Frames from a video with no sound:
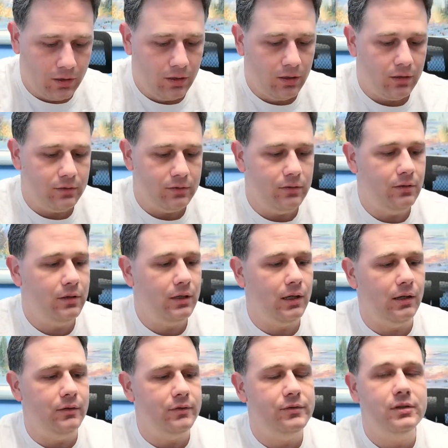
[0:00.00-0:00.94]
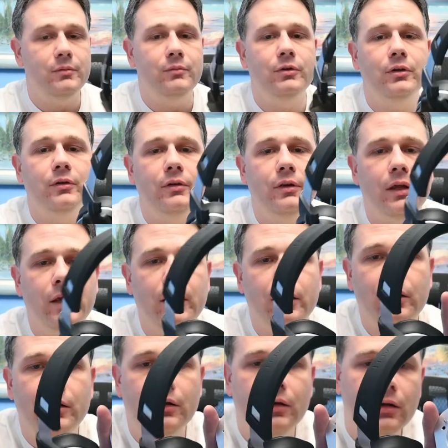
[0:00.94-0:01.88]
Because look how similar they
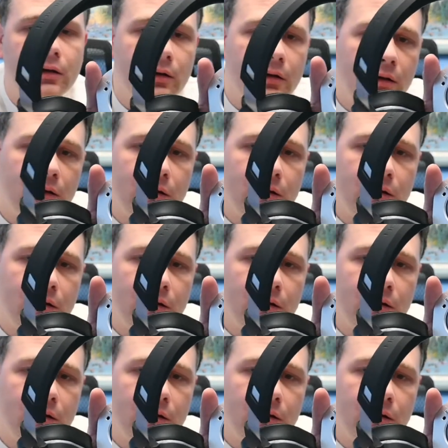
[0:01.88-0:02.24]
are.